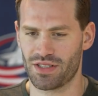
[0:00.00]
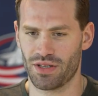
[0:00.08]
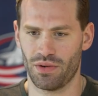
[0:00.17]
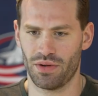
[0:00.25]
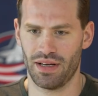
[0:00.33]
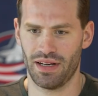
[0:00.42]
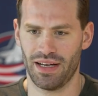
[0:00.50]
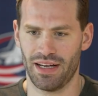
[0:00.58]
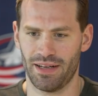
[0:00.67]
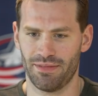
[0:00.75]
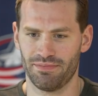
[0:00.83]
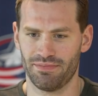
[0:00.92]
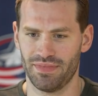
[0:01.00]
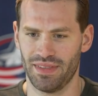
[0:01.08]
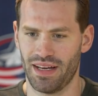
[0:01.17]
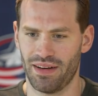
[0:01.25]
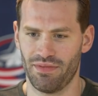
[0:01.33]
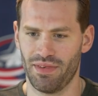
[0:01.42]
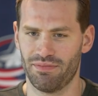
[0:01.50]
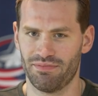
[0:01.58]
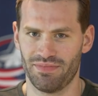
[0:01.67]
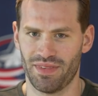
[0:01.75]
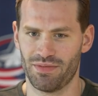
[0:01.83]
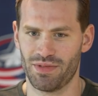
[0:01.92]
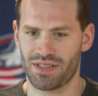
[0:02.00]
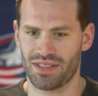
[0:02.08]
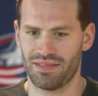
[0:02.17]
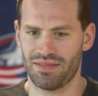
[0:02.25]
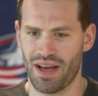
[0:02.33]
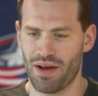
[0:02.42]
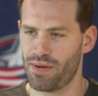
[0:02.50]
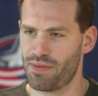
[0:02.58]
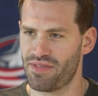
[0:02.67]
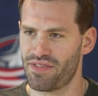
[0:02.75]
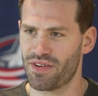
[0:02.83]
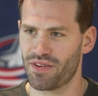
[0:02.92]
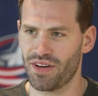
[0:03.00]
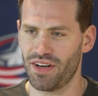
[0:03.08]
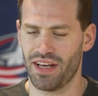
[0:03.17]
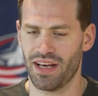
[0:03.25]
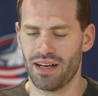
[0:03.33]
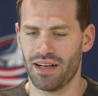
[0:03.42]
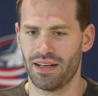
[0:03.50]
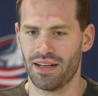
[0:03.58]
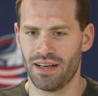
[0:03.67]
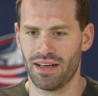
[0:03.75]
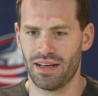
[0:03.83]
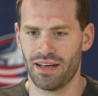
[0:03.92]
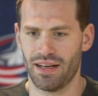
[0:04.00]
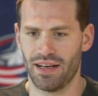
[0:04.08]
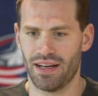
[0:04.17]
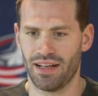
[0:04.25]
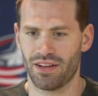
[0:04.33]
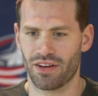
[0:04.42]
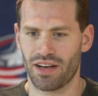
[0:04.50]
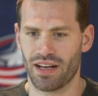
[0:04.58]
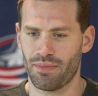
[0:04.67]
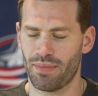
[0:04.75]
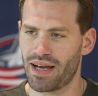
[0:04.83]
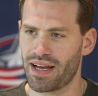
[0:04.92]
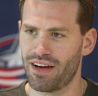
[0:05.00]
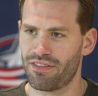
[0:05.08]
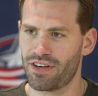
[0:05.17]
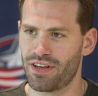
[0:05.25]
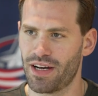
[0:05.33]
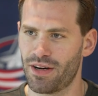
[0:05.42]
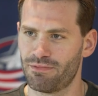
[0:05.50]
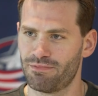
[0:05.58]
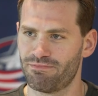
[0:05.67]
So yeah, I'm just happy to be feeling good again, and looking to get back after it now.